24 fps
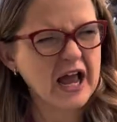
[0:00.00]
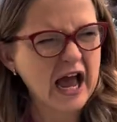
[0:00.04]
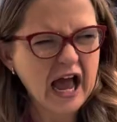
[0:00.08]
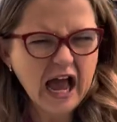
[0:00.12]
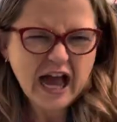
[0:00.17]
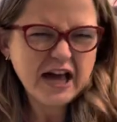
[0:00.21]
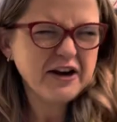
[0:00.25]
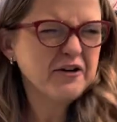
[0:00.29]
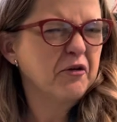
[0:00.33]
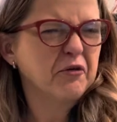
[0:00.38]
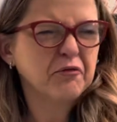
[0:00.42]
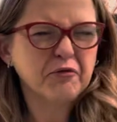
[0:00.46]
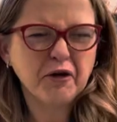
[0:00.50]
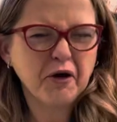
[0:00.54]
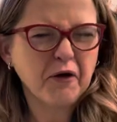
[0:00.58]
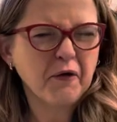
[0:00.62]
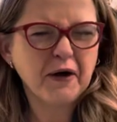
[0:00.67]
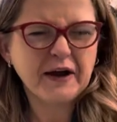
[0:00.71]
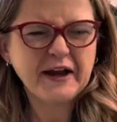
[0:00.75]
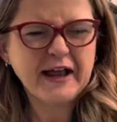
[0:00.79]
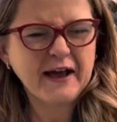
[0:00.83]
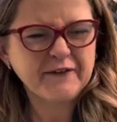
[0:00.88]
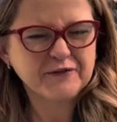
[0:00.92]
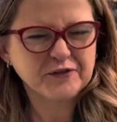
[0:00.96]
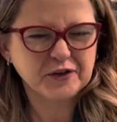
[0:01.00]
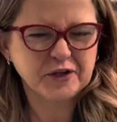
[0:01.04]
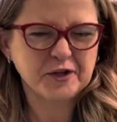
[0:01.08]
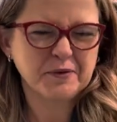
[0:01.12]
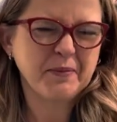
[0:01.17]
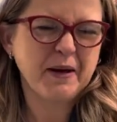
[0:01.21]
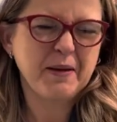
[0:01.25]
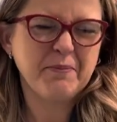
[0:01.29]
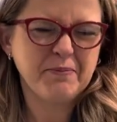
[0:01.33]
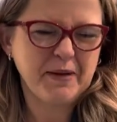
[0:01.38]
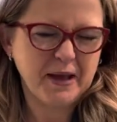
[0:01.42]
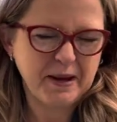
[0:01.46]
I don't know. I'd have to look at
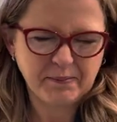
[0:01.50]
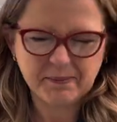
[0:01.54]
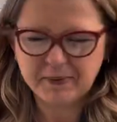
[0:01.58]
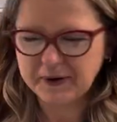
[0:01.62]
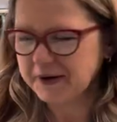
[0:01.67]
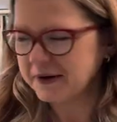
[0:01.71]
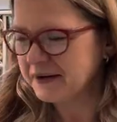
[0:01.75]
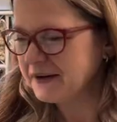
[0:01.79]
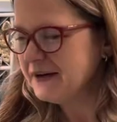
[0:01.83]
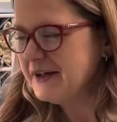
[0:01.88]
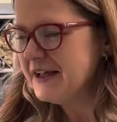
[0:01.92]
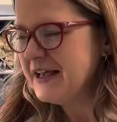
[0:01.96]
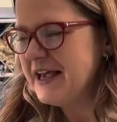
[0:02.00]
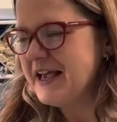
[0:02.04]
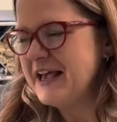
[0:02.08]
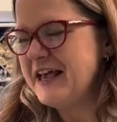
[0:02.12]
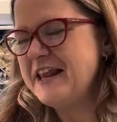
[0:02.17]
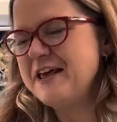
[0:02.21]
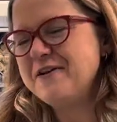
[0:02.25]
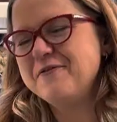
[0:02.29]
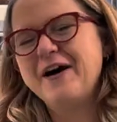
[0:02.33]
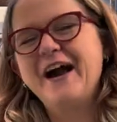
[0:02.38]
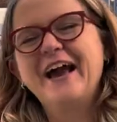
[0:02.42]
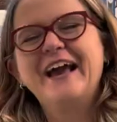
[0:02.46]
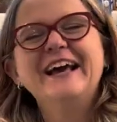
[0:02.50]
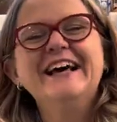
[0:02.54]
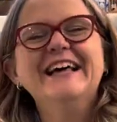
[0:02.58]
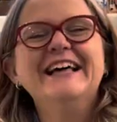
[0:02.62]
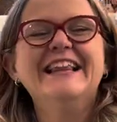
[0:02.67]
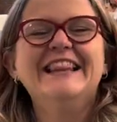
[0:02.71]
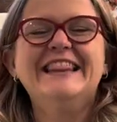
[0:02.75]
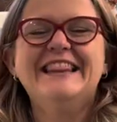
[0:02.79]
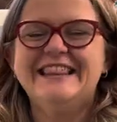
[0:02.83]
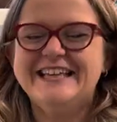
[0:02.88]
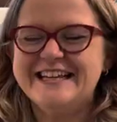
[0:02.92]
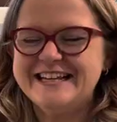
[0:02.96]
my paper. Anyway,
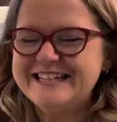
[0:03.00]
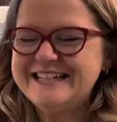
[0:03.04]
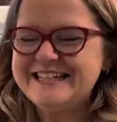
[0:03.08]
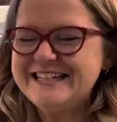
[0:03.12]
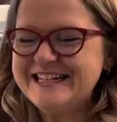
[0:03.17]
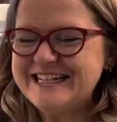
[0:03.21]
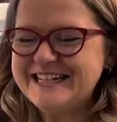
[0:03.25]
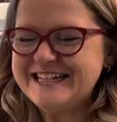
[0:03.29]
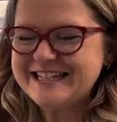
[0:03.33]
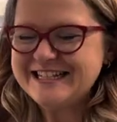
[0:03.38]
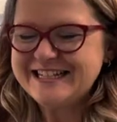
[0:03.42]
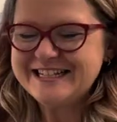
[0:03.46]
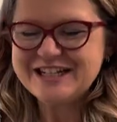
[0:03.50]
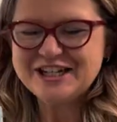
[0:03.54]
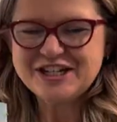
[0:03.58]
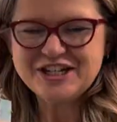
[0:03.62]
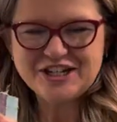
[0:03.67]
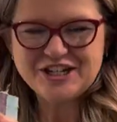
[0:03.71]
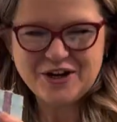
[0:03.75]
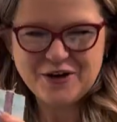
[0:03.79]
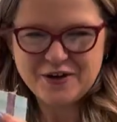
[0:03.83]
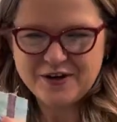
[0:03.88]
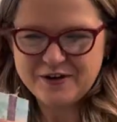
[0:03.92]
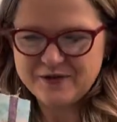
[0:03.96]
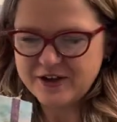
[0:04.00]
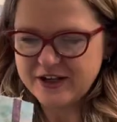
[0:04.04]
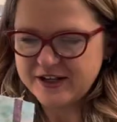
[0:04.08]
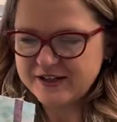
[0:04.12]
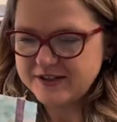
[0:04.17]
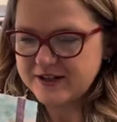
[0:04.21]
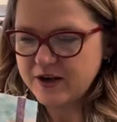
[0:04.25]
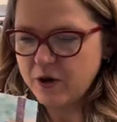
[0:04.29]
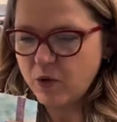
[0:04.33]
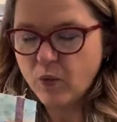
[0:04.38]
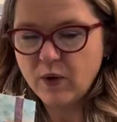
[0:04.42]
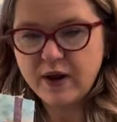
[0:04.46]
this is to show the different things.
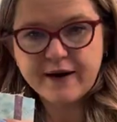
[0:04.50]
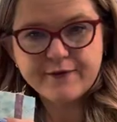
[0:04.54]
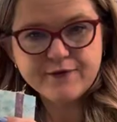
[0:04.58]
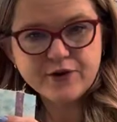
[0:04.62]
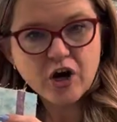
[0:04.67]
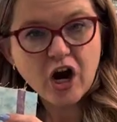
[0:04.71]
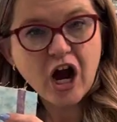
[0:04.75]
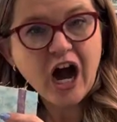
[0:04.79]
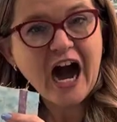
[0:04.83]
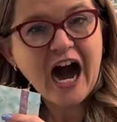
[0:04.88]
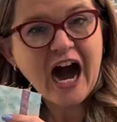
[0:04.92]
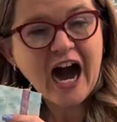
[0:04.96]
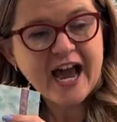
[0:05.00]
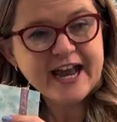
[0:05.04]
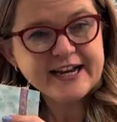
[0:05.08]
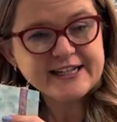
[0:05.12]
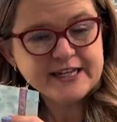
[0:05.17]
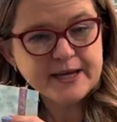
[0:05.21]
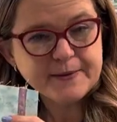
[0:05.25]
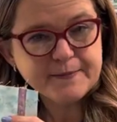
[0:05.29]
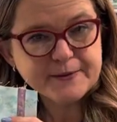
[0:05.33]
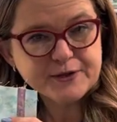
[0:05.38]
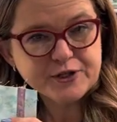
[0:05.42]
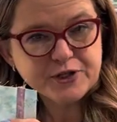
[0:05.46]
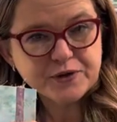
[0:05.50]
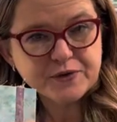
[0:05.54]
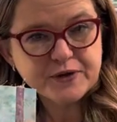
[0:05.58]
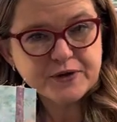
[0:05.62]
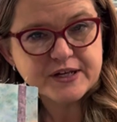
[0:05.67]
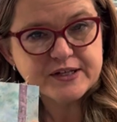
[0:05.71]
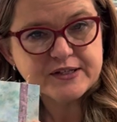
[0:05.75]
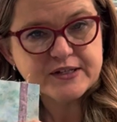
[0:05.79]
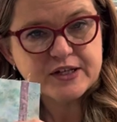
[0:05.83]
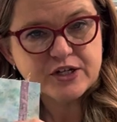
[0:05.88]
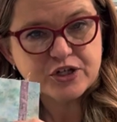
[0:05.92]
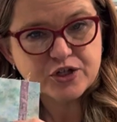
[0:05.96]
So whatever your high temperature
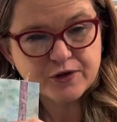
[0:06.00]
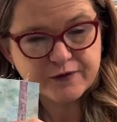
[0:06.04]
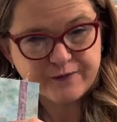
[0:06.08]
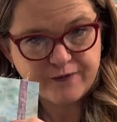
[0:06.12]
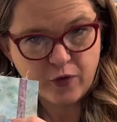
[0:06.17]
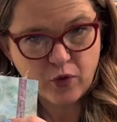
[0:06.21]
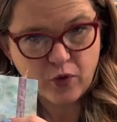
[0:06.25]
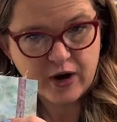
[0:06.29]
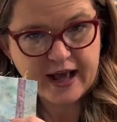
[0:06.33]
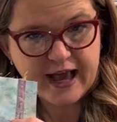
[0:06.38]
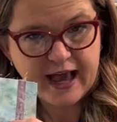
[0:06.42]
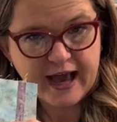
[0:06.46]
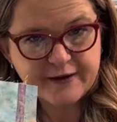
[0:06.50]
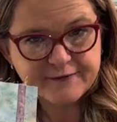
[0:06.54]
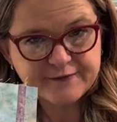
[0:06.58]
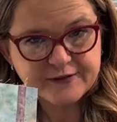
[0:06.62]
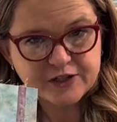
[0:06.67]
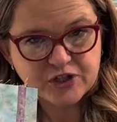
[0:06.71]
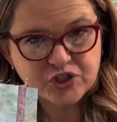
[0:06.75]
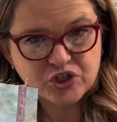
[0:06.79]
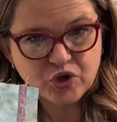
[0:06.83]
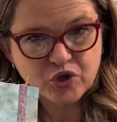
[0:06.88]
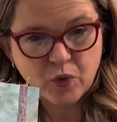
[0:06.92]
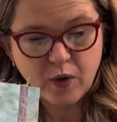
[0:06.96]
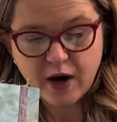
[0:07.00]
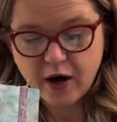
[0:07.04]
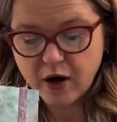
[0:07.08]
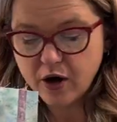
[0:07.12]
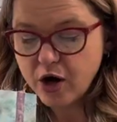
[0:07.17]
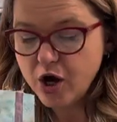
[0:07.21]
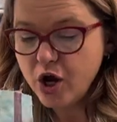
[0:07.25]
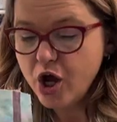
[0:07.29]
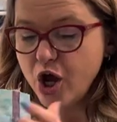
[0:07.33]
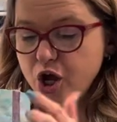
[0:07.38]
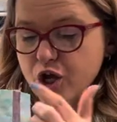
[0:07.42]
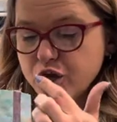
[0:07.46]
is, is your four and a half inch square.
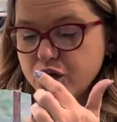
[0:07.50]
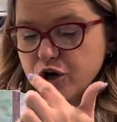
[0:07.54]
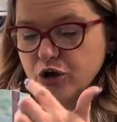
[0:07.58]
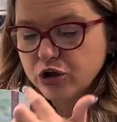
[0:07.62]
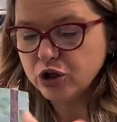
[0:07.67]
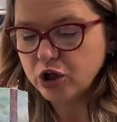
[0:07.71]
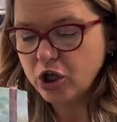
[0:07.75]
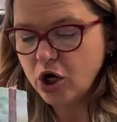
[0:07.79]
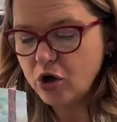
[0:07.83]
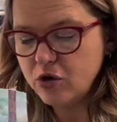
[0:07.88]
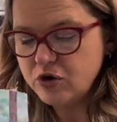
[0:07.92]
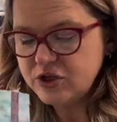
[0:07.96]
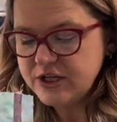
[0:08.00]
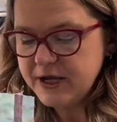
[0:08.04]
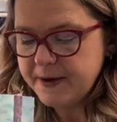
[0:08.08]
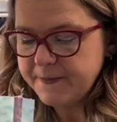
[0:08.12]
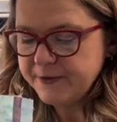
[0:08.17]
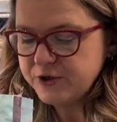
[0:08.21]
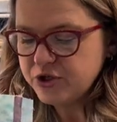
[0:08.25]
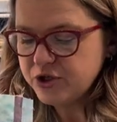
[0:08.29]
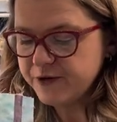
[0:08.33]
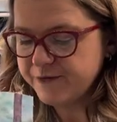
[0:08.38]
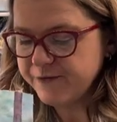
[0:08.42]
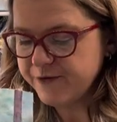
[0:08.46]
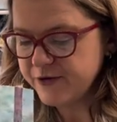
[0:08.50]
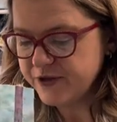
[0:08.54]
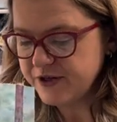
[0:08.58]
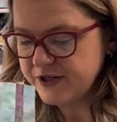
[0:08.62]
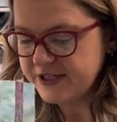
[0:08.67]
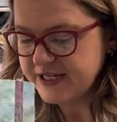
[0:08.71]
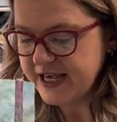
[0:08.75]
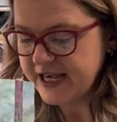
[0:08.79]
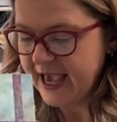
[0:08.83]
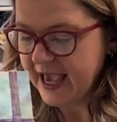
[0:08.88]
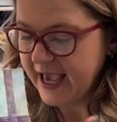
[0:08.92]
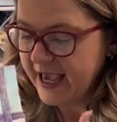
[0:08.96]
Your low temperature for the
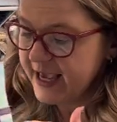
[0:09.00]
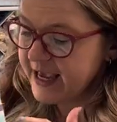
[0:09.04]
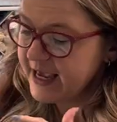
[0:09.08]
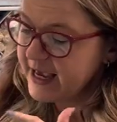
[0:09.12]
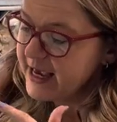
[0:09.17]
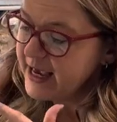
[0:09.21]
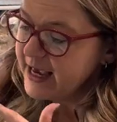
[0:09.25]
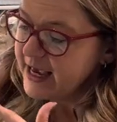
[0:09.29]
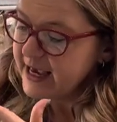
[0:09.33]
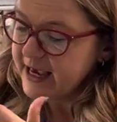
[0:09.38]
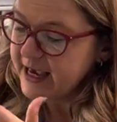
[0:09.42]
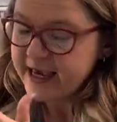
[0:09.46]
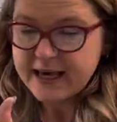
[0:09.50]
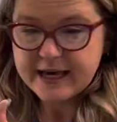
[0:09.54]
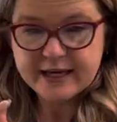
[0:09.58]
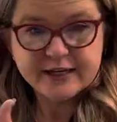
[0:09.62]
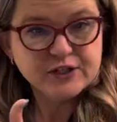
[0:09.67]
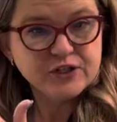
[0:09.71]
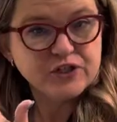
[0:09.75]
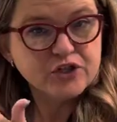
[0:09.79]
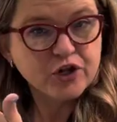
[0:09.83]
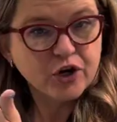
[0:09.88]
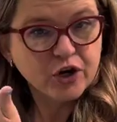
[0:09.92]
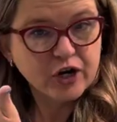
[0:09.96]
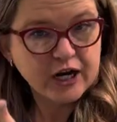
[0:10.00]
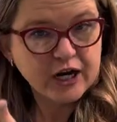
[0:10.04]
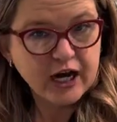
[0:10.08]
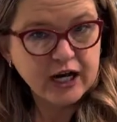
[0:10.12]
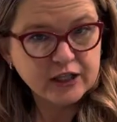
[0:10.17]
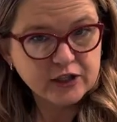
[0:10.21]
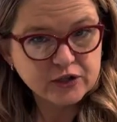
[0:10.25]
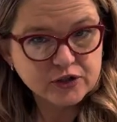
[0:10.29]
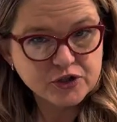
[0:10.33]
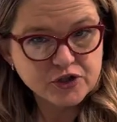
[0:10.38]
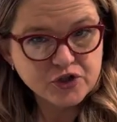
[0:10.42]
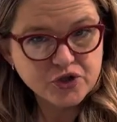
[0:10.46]
day is your
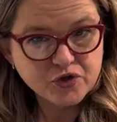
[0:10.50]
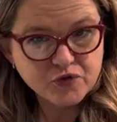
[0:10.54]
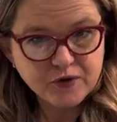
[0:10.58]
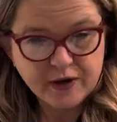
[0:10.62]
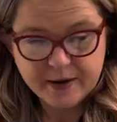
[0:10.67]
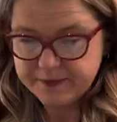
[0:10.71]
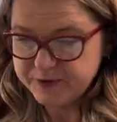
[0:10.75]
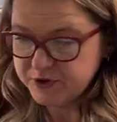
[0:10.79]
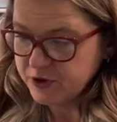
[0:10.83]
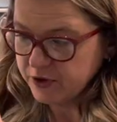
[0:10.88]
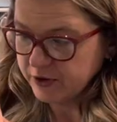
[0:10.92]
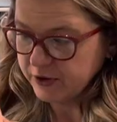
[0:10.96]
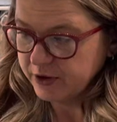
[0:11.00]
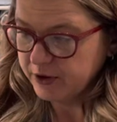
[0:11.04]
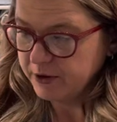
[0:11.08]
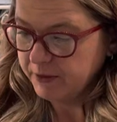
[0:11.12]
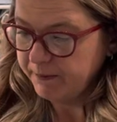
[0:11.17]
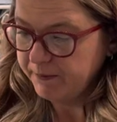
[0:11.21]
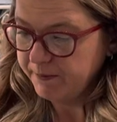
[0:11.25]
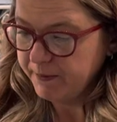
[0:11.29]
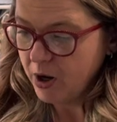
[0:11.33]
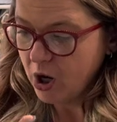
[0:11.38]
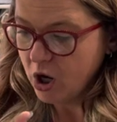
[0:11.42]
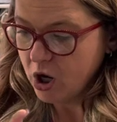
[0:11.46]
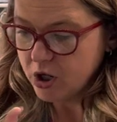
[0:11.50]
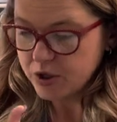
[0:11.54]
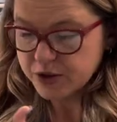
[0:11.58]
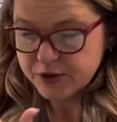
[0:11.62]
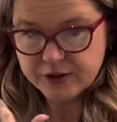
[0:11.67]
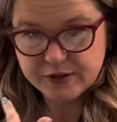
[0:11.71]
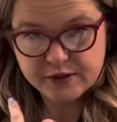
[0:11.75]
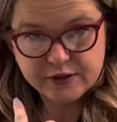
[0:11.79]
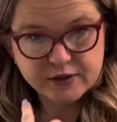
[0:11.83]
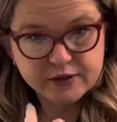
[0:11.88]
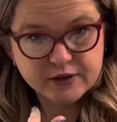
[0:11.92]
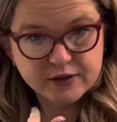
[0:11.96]
colored strips, your little
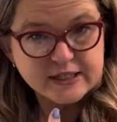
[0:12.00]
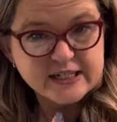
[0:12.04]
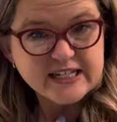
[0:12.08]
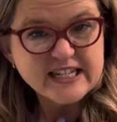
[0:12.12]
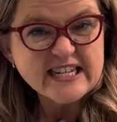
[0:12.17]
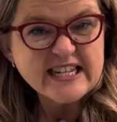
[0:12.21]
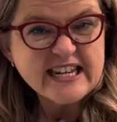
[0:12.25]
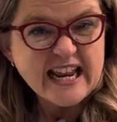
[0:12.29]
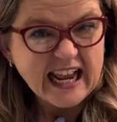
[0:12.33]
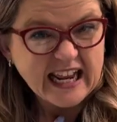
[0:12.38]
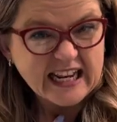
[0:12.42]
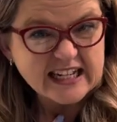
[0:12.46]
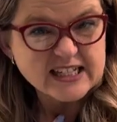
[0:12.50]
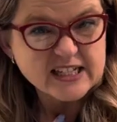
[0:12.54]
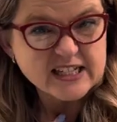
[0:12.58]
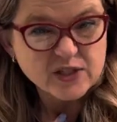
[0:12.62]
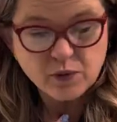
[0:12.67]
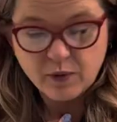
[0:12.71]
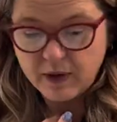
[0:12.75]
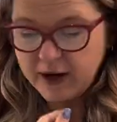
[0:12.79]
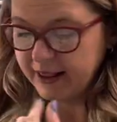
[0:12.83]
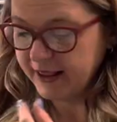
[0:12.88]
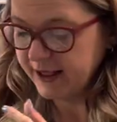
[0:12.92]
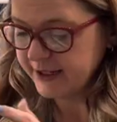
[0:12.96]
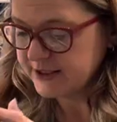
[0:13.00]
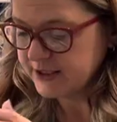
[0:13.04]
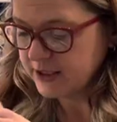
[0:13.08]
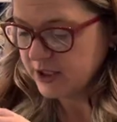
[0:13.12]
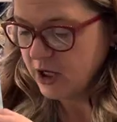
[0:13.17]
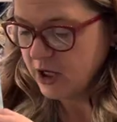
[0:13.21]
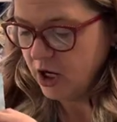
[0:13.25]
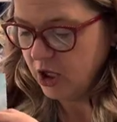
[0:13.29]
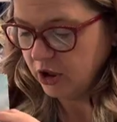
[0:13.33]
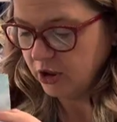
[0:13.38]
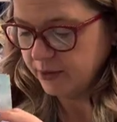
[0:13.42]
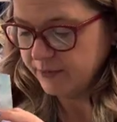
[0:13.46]
bars, the sticks is what I like to
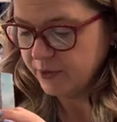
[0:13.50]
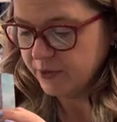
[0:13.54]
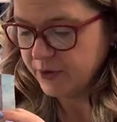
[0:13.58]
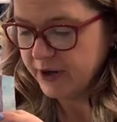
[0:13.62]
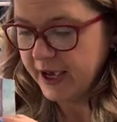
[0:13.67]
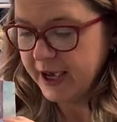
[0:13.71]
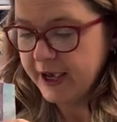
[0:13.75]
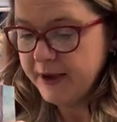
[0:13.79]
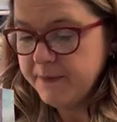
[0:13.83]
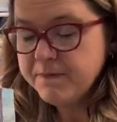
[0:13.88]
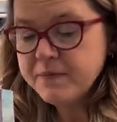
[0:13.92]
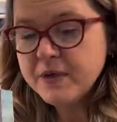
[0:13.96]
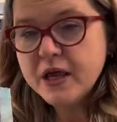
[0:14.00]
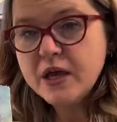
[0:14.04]
call them, okay?